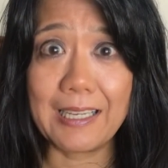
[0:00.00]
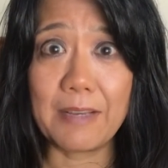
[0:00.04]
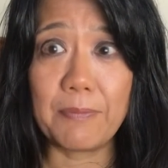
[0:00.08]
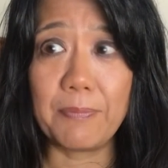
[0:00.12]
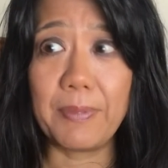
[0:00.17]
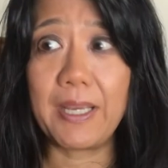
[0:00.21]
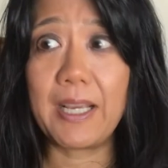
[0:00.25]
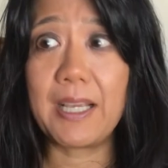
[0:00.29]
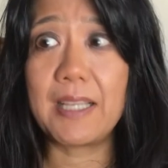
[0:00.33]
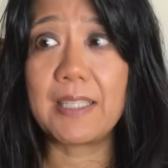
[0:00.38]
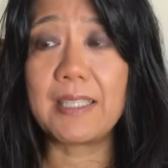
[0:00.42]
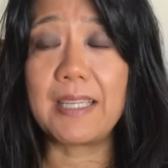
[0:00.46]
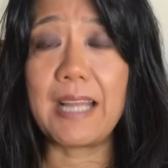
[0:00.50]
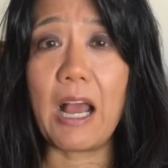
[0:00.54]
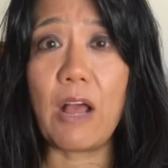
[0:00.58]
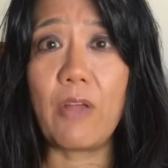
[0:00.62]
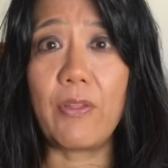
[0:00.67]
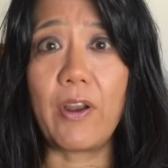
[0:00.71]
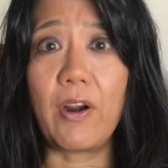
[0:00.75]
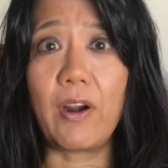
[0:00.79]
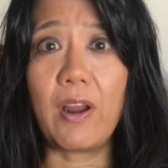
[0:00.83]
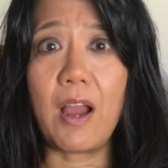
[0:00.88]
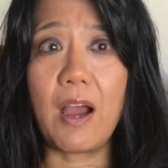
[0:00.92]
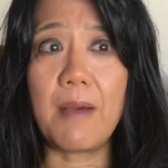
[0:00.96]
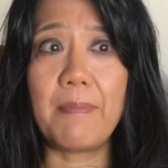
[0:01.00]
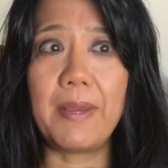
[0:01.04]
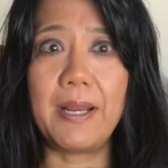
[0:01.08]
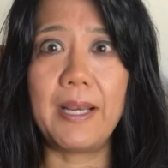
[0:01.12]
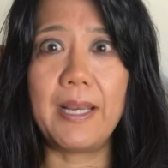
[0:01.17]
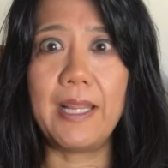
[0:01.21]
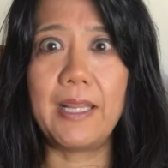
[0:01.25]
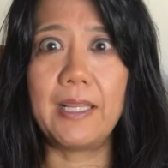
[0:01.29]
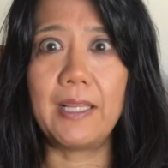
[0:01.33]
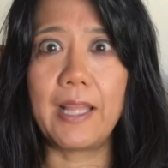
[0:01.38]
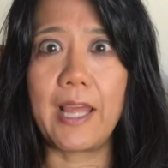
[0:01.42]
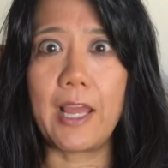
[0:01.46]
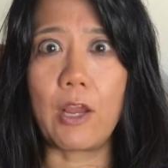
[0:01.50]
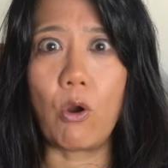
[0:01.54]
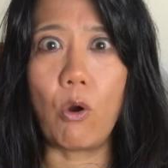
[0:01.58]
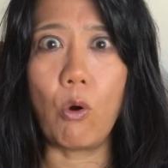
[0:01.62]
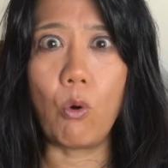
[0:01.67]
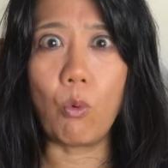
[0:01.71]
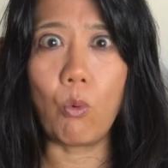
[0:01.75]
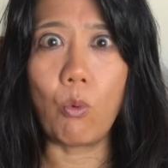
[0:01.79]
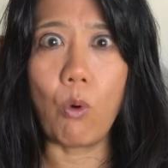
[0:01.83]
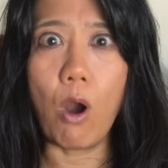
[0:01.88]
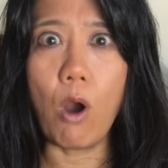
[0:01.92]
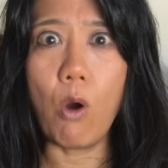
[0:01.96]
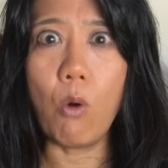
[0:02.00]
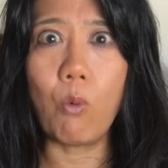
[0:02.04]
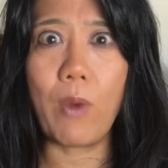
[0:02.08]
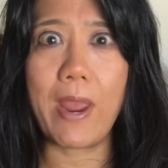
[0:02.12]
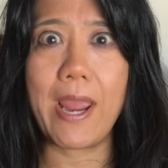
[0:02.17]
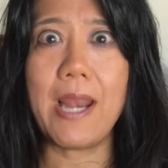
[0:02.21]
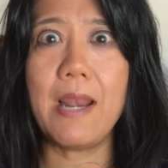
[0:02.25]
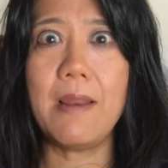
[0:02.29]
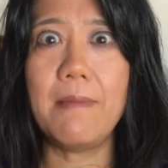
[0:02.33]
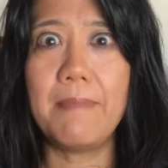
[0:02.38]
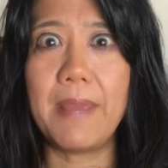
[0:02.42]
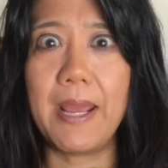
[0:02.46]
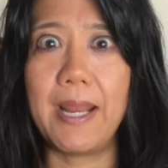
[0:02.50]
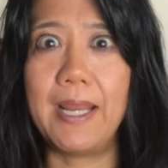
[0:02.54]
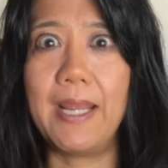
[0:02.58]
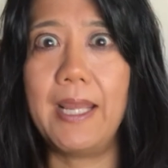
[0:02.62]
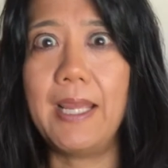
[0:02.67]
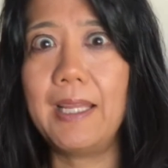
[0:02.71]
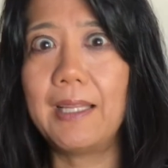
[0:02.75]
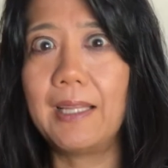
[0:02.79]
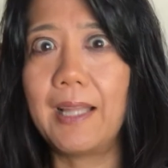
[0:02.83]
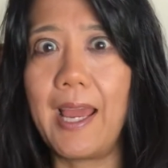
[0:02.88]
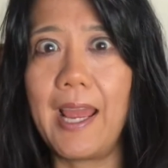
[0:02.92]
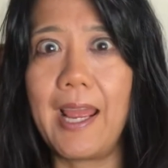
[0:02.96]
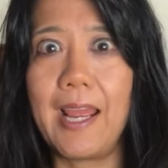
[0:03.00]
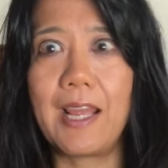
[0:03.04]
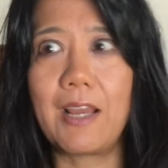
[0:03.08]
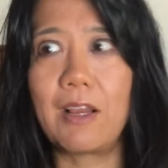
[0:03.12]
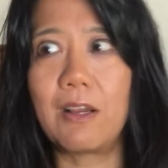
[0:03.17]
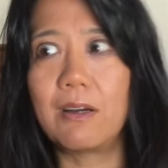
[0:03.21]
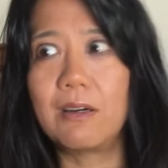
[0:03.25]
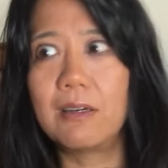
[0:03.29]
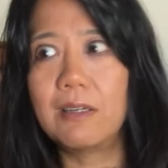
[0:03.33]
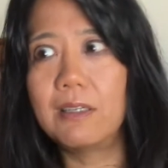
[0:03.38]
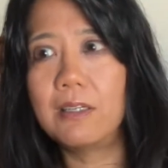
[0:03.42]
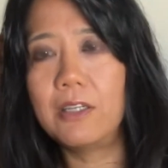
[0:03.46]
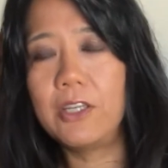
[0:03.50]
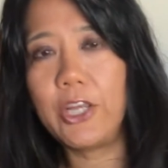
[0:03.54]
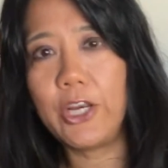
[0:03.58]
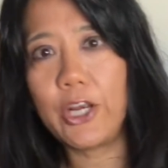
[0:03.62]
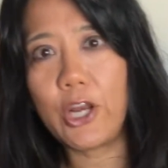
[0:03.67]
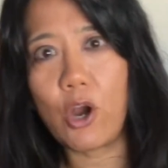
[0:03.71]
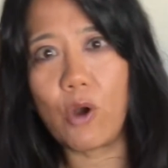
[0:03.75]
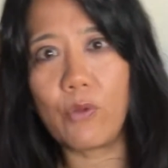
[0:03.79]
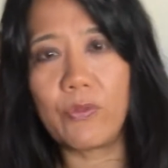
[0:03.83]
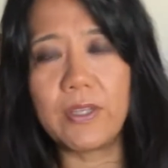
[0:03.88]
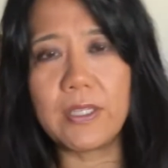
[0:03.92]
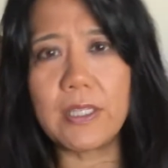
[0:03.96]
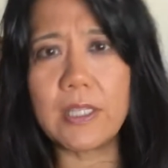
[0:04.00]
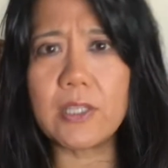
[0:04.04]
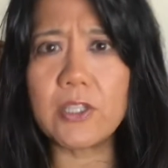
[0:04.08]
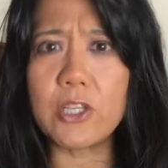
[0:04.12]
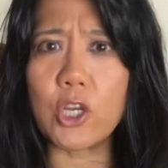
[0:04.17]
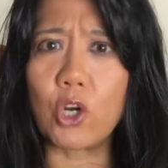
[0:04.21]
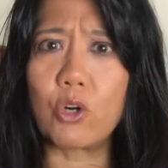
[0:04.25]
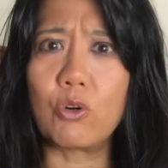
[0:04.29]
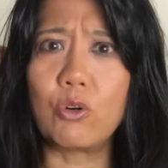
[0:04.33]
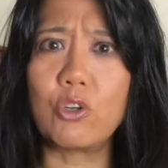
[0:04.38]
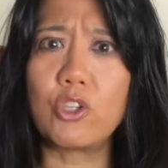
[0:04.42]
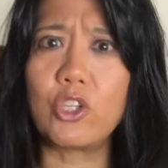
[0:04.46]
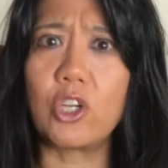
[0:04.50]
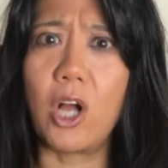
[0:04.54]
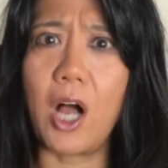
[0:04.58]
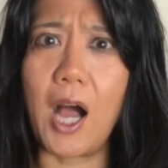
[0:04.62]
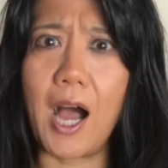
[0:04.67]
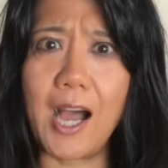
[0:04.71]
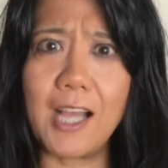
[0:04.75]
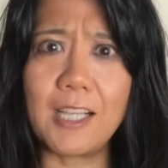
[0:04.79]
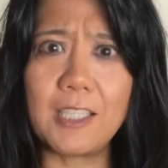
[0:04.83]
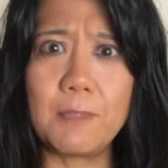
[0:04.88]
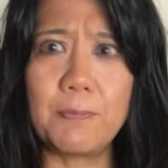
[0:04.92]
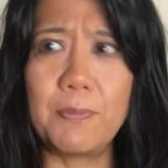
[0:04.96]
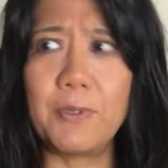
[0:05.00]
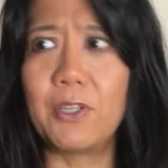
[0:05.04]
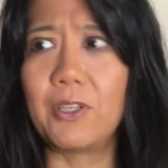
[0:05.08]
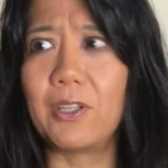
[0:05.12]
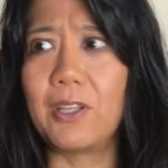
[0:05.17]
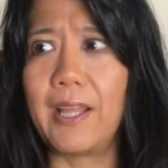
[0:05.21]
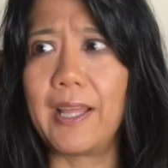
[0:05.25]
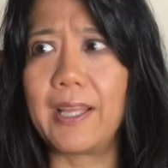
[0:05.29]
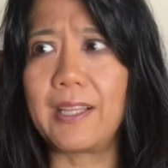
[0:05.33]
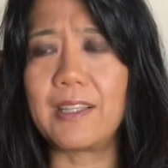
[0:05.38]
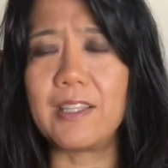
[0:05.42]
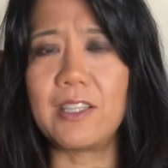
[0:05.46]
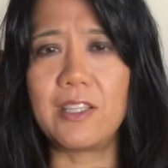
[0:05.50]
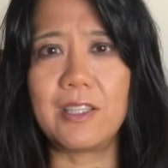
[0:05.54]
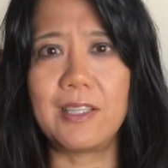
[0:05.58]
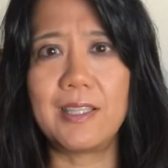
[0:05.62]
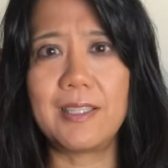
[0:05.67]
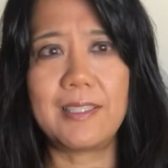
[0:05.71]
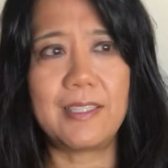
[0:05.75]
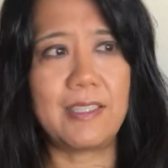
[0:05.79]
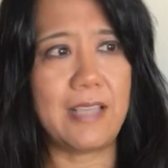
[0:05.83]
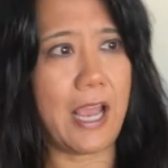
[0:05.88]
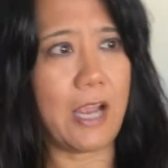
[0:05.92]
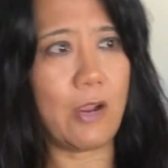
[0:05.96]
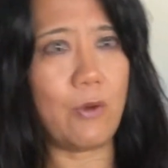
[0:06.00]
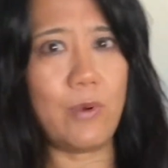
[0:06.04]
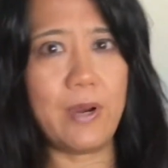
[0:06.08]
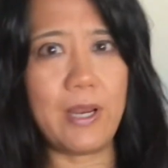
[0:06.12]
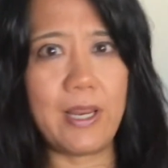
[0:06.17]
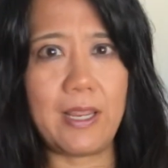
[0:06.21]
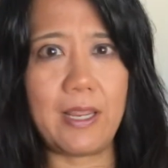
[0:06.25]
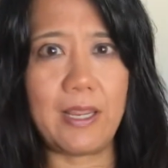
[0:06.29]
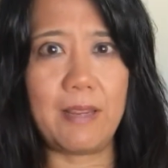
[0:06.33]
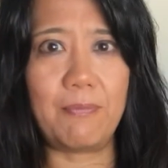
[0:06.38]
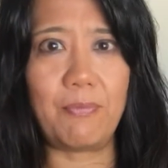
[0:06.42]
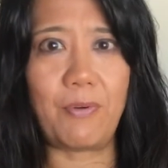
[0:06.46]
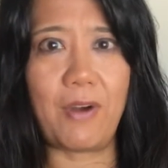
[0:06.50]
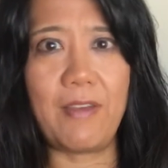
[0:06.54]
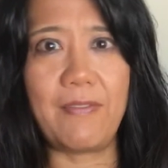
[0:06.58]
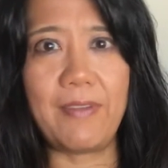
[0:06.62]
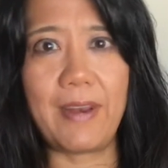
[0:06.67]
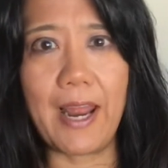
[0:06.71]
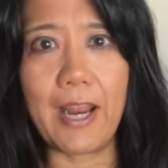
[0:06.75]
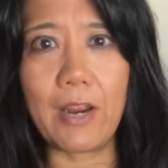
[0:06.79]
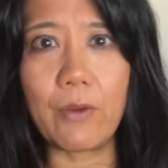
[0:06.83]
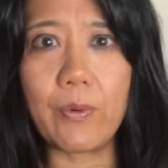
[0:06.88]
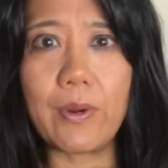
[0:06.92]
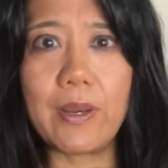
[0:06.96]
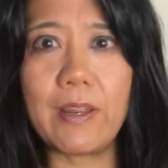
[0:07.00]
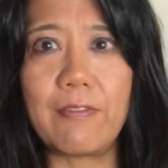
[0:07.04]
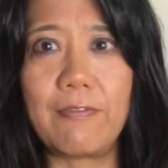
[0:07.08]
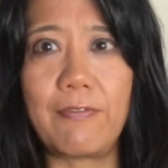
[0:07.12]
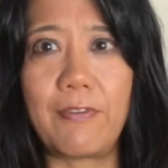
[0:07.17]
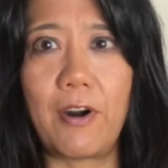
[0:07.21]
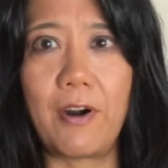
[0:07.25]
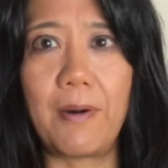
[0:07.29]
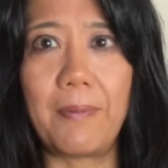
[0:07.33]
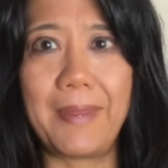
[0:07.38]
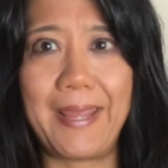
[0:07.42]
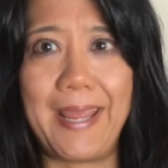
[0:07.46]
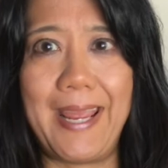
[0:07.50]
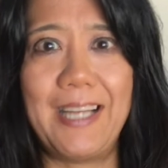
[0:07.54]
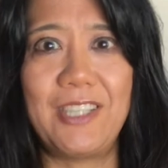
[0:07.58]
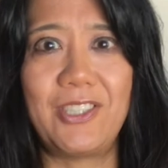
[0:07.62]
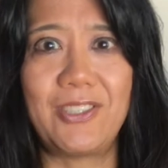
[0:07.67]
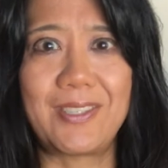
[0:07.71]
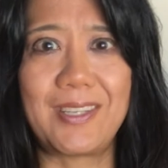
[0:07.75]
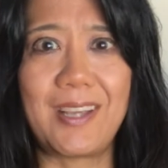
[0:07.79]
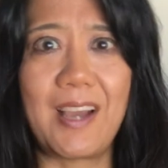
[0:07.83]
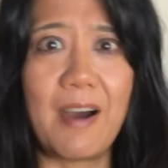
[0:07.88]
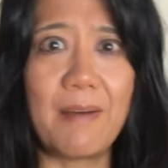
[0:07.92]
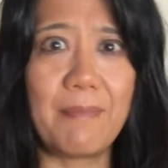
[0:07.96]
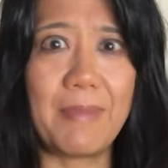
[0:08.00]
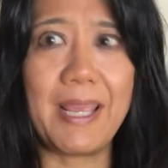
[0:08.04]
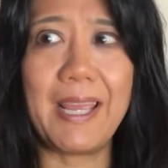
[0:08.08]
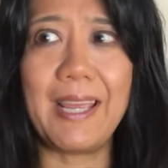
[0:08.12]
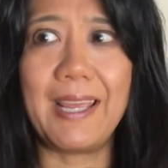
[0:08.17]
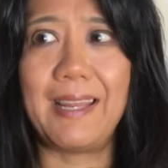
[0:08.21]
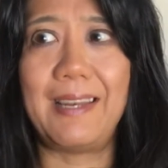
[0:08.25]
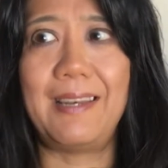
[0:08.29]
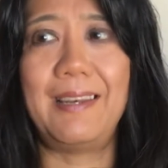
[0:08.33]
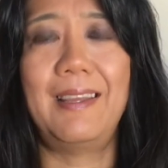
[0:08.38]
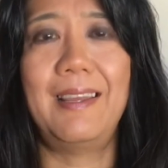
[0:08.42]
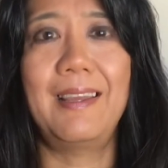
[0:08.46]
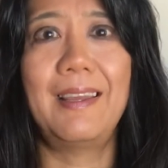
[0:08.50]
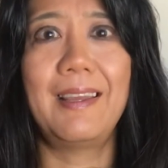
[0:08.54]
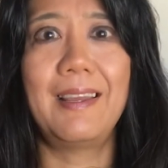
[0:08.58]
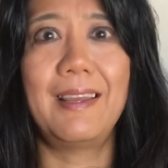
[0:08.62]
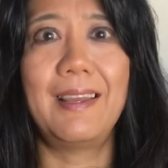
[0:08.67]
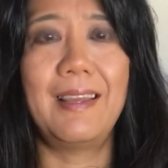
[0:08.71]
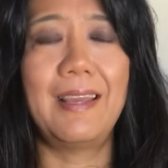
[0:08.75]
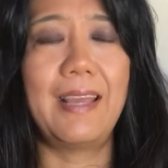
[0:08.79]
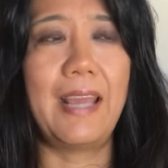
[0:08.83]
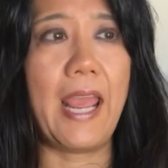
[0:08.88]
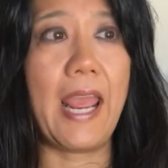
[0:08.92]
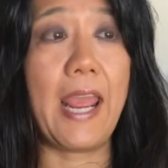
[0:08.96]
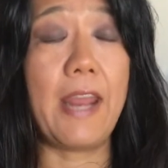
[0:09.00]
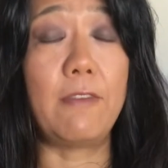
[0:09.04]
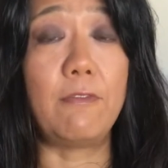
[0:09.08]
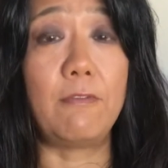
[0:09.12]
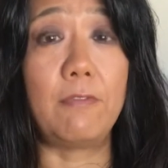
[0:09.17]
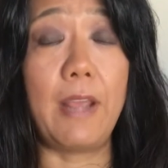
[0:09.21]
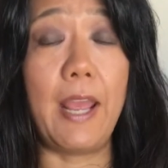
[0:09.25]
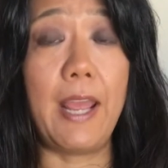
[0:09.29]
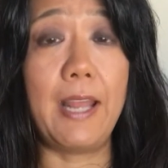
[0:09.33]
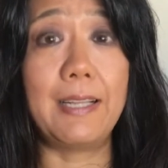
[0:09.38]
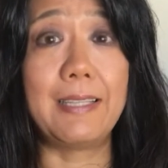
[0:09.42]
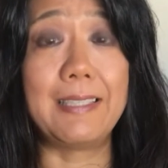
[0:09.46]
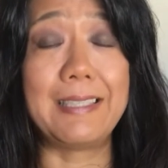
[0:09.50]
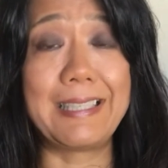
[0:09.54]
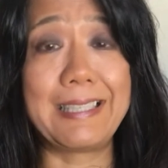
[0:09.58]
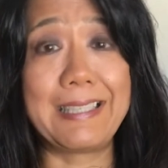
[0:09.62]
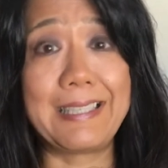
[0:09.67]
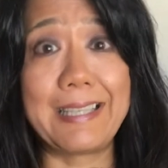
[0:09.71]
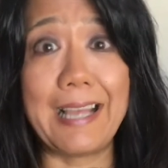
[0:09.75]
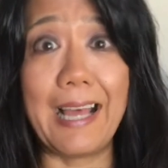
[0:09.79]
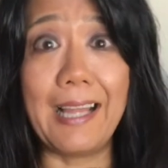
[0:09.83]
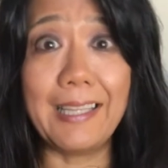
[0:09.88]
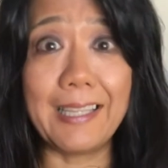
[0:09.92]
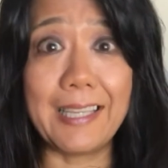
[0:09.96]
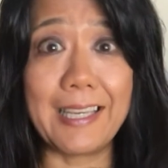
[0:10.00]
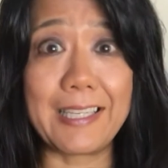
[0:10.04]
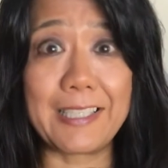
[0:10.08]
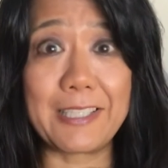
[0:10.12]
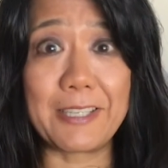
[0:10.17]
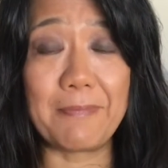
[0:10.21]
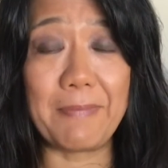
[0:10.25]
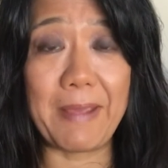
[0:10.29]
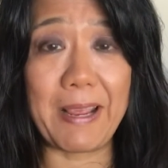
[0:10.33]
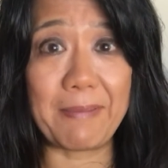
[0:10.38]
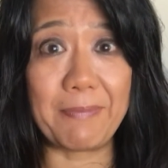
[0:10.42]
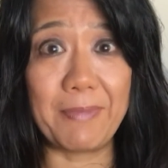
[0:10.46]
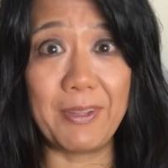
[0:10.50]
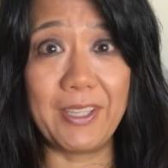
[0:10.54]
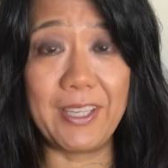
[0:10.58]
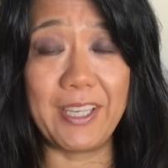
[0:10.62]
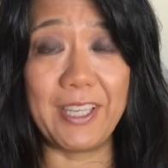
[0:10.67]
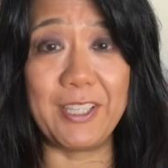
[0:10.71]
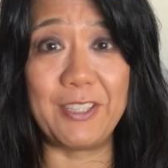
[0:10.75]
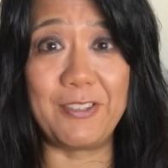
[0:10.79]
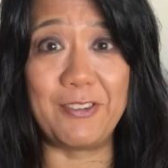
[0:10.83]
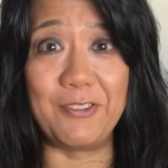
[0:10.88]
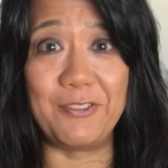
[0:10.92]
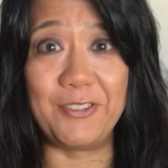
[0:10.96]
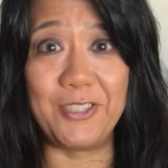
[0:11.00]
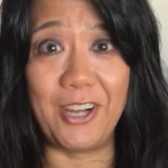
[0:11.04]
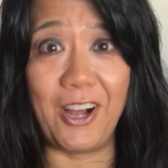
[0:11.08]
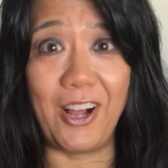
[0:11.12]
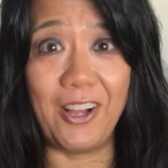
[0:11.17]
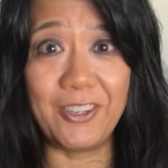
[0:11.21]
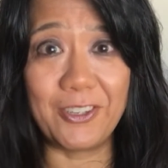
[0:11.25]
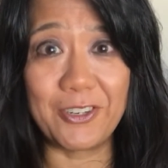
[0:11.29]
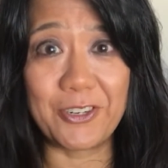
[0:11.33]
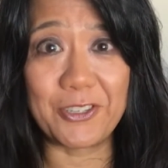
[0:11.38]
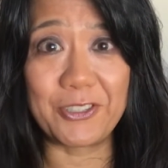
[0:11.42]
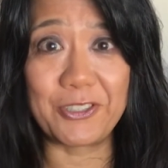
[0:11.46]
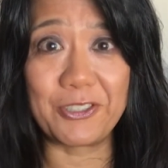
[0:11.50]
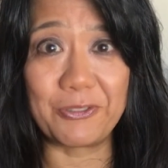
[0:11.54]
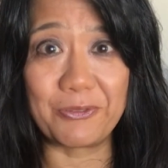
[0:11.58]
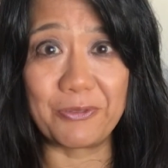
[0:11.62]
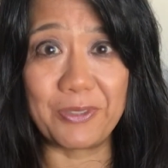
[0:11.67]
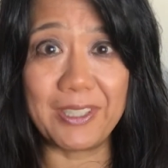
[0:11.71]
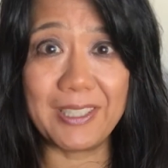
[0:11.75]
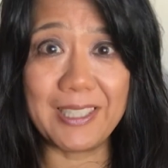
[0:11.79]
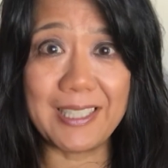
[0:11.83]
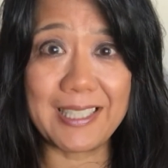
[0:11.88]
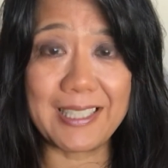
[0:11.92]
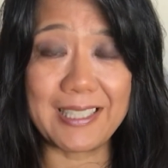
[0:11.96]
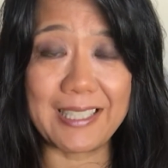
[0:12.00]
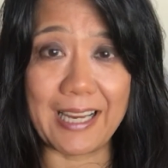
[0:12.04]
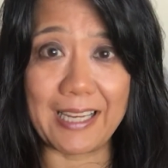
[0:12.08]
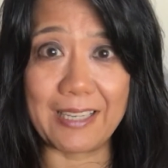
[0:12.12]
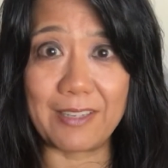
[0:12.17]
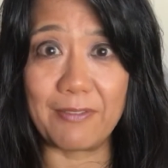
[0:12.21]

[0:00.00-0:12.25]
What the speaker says: because now they're coming in oh wait a minute, this is a crucial hospital. This private equity firm can't just come in and sell it to make millions of dollars to real estate